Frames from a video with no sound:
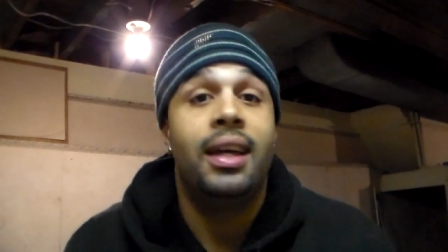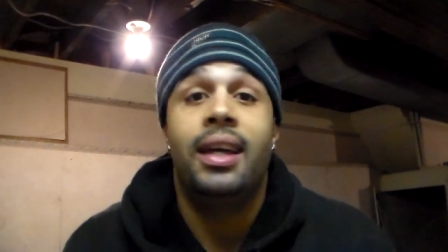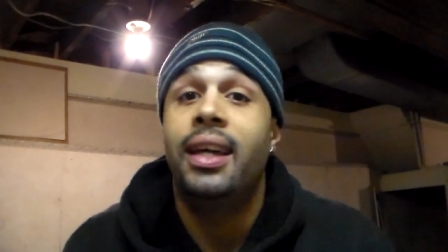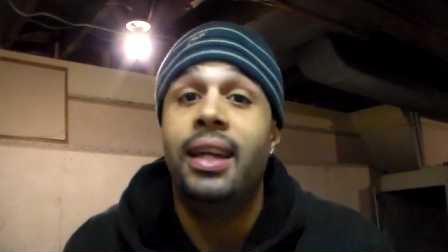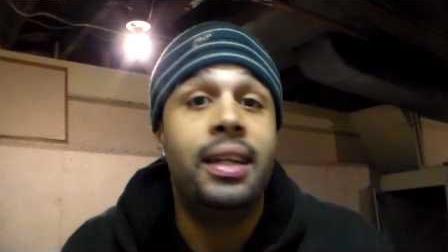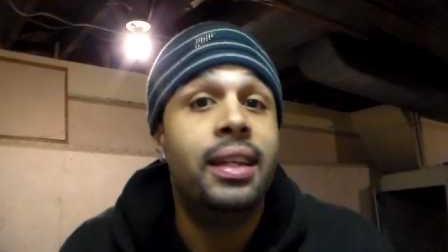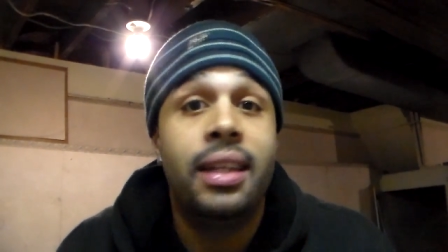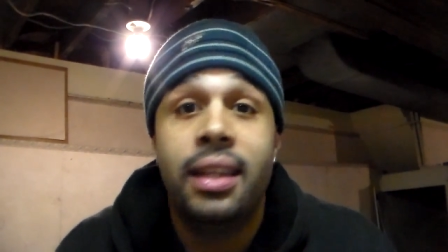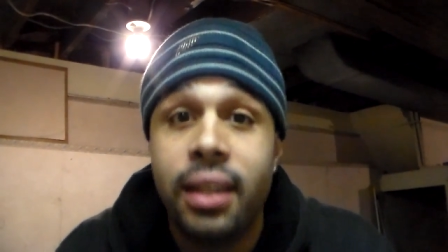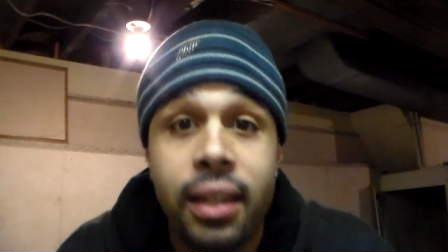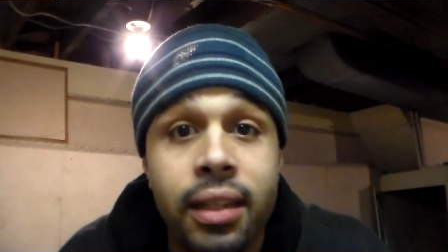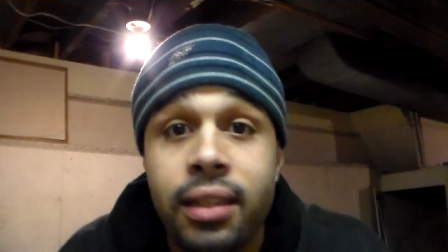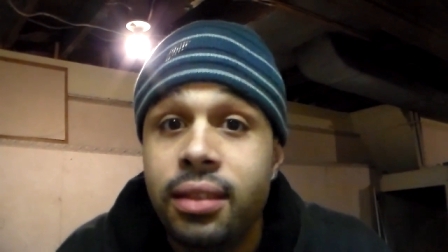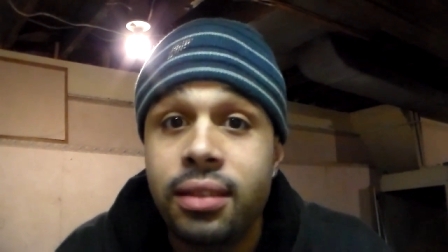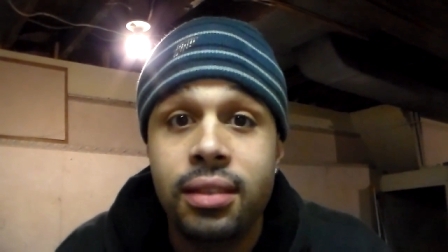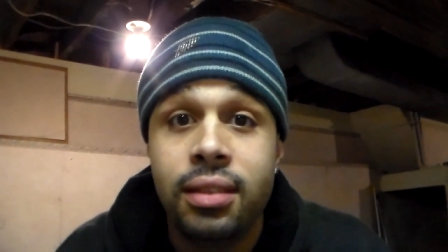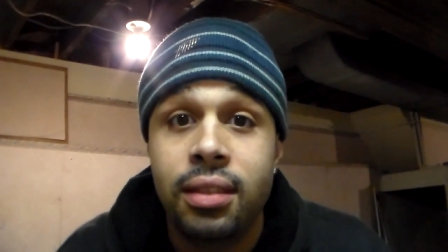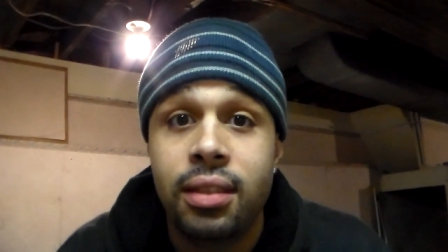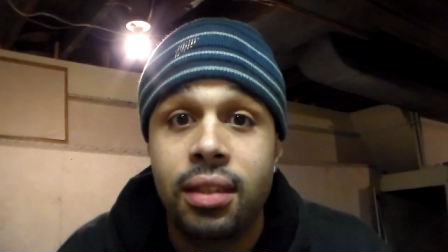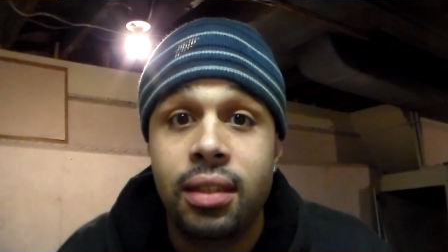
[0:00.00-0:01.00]
it
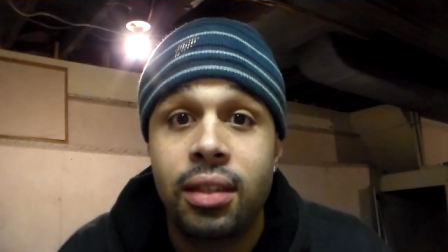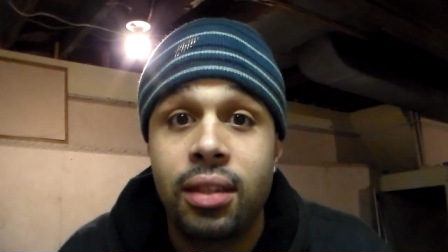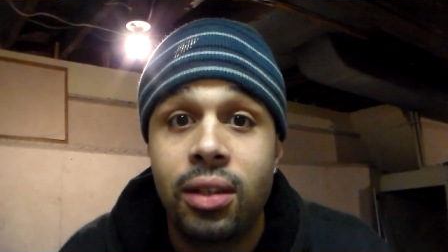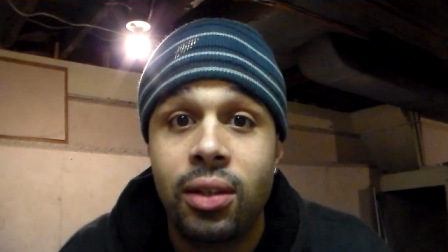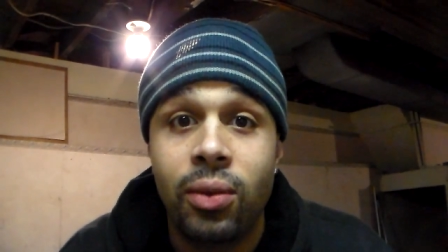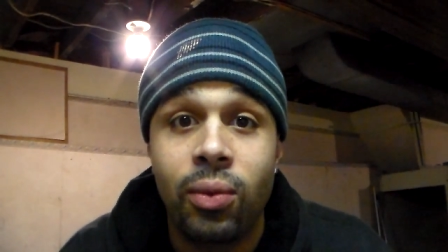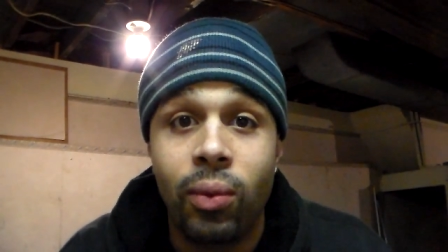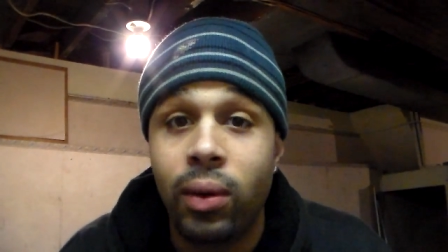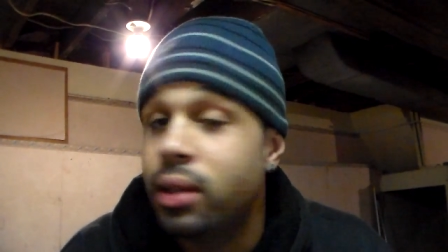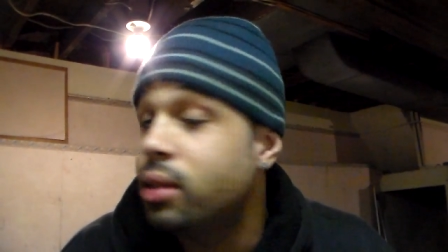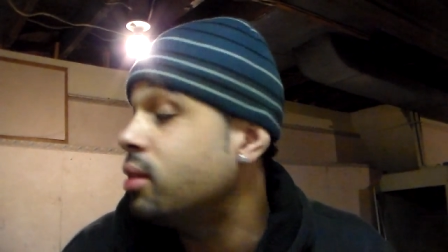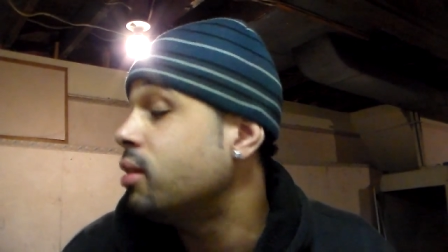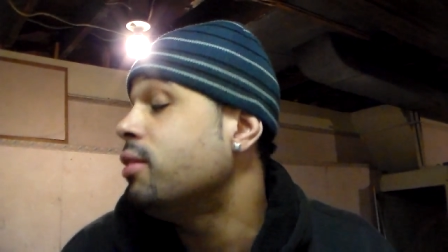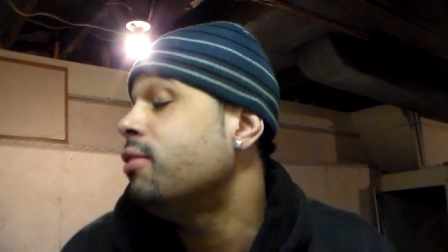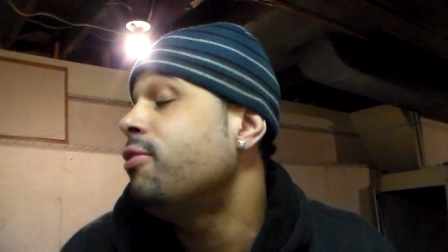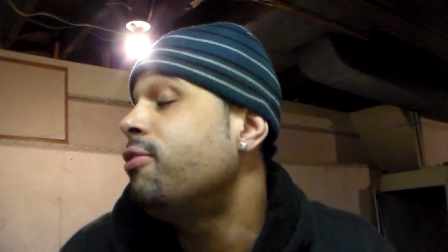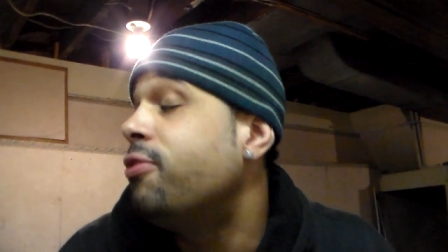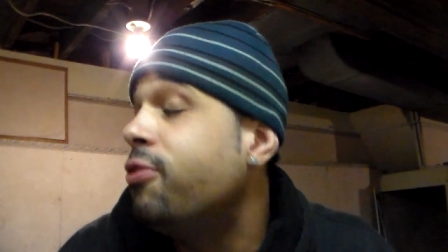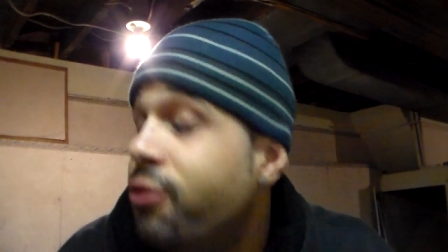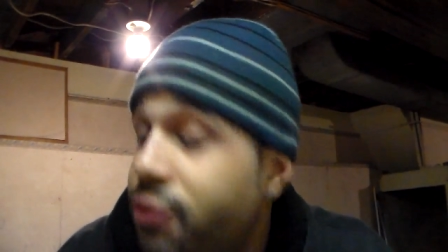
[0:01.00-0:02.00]
is what
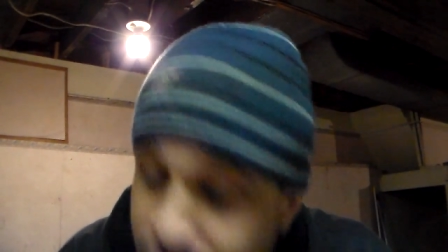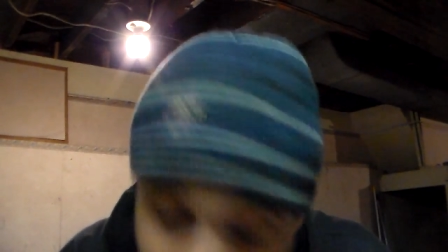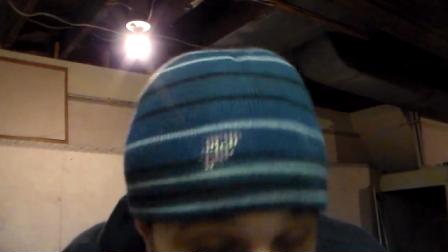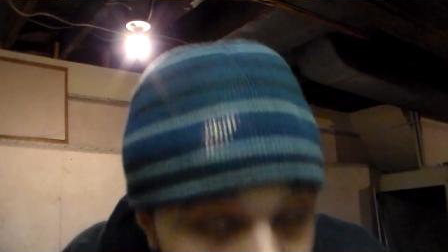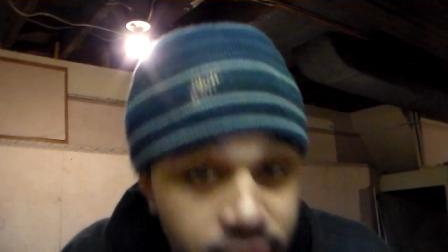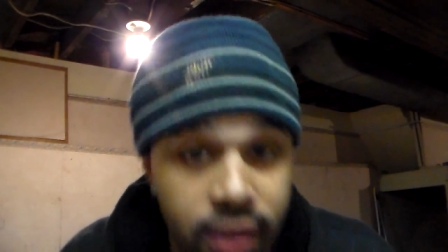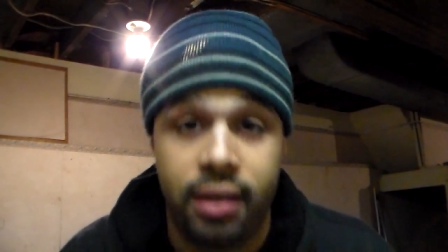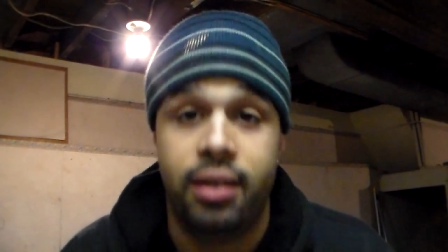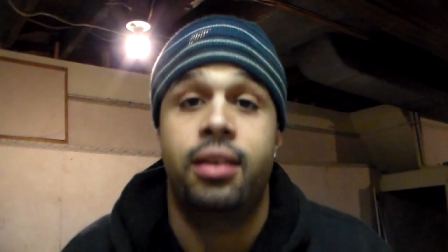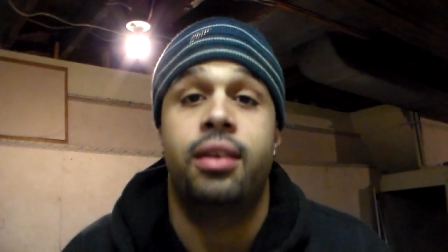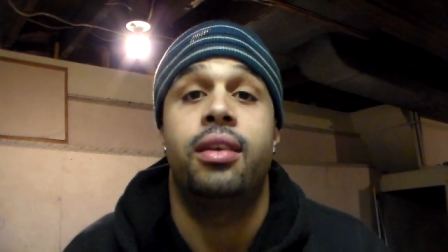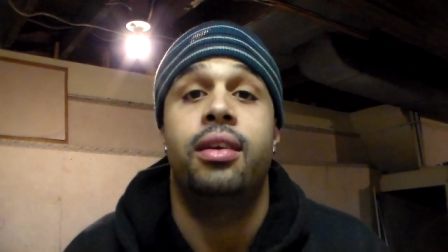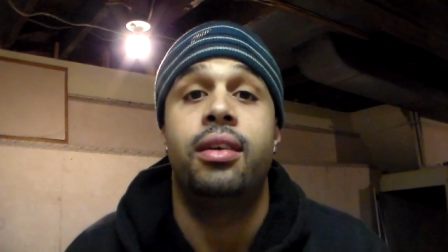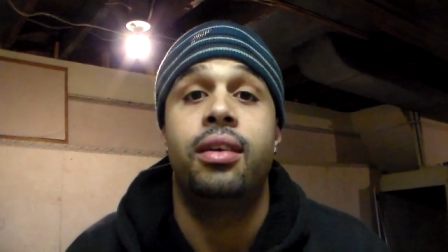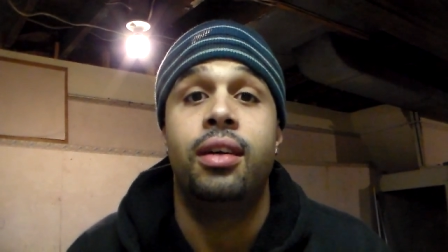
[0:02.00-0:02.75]
the fuck?